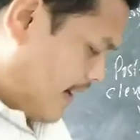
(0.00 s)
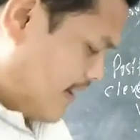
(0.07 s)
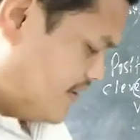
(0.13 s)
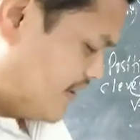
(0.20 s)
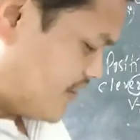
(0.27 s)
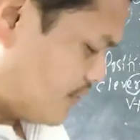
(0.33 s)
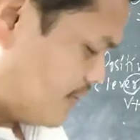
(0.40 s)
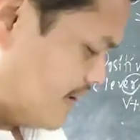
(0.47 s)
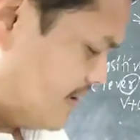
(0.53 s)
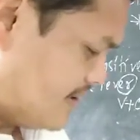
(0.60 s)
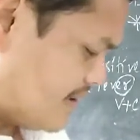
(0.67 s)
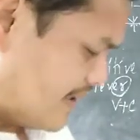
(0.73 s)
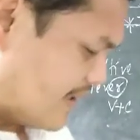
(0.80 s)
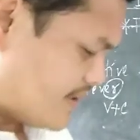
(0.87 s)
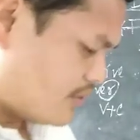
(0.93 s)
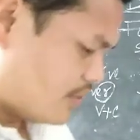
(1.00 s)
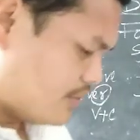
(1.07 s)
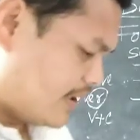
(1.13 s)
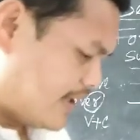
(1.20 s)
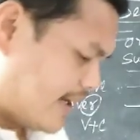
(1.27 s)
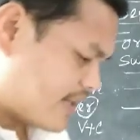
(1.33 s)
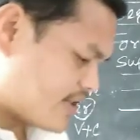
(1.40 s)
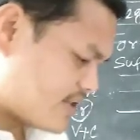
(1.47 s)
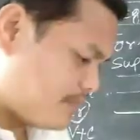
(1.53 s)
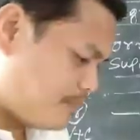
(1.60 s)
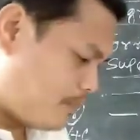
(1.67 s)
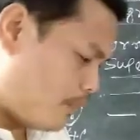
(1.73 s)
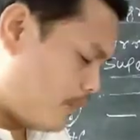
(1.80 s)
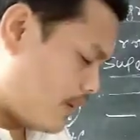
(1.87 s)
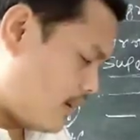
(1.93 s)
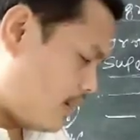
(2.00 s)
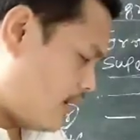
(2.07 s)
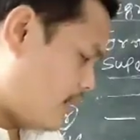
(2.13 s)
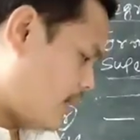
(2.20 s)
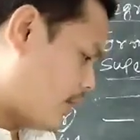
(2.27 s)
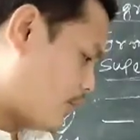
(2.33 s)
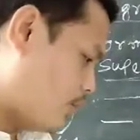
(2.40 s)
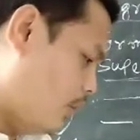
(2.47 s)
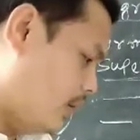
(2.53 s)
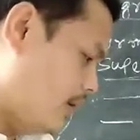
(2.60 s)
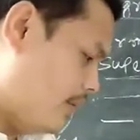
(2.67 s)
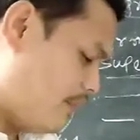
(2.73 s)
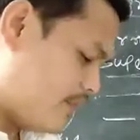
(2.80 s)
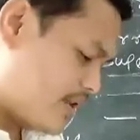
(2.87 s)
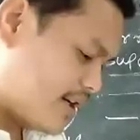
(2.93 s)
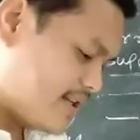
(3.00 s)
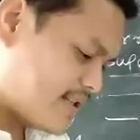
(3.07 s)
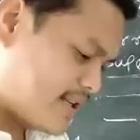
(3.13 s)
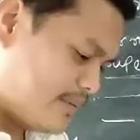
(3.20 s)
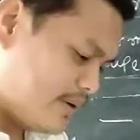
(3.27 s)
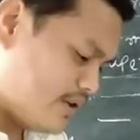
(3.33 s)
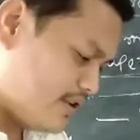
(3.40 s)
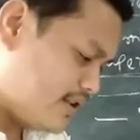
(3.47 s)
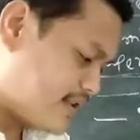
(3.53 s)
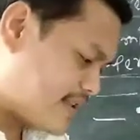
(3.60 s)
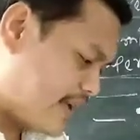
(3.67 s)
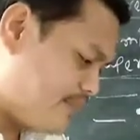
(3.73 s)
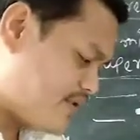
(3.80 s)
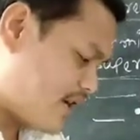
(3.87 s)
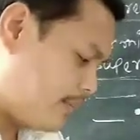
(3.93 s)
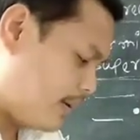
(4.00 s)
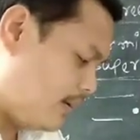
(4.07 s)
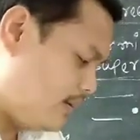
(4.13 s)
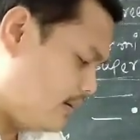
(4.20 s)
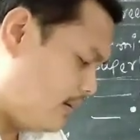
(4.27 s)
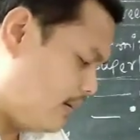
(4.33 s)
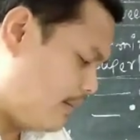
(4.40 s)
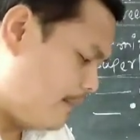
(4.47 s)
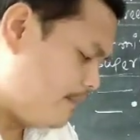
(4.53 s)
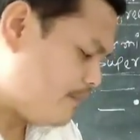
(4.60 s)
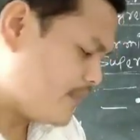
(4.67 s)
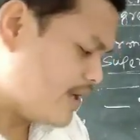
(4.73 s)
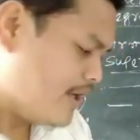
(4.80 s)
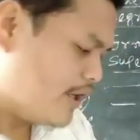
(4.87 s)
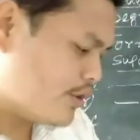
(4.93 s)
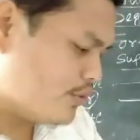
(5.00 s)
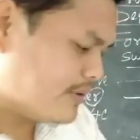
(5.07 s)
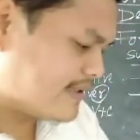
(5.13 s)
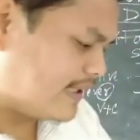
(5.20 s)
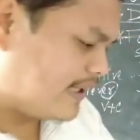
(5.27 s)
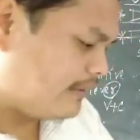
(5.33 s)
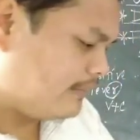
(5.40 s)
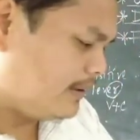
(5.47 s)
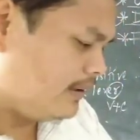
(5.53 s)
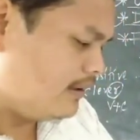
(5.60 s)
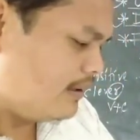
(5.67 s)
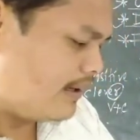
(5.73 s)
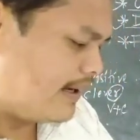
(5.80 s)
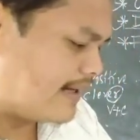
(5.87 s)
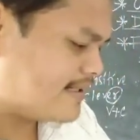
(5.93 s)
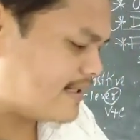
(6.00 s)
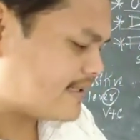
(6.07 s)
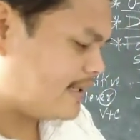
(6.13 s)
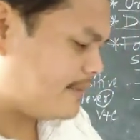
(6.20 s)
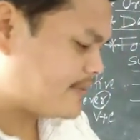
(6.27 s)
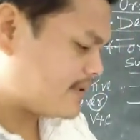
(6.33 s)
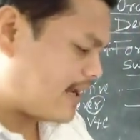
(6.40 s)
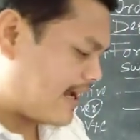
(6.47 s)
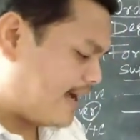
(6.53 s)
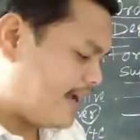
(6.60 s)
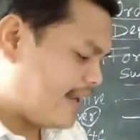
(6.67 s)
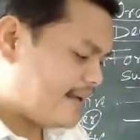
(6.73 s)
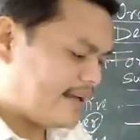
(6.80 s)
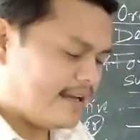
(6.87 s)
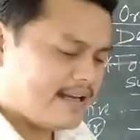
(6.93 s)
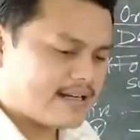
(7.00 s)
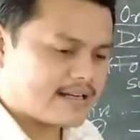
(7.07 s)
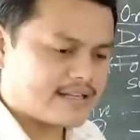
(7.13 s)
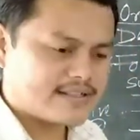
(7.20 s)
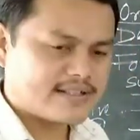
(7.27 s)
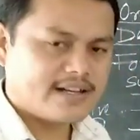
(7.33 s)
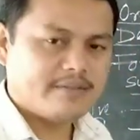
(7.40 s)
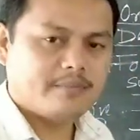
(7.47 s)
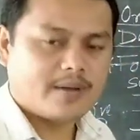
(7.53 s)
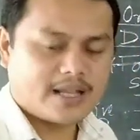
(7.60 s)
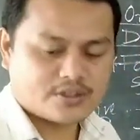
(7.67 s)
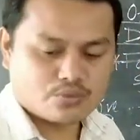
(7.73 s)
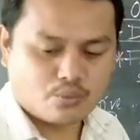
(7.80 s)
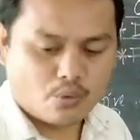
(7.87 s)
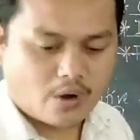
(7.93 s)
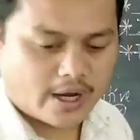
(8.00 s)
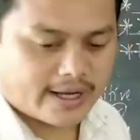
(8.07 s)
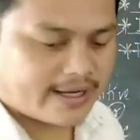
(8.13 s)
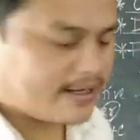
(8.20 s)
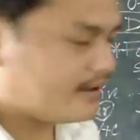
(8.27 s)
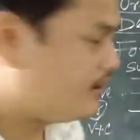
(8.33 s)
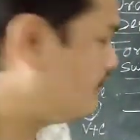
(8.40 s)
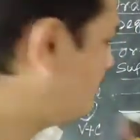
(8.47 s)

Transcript: And dear students, let's go to the next rule that is given on the same table. 2 syllable adjectives ending in consonant plus y.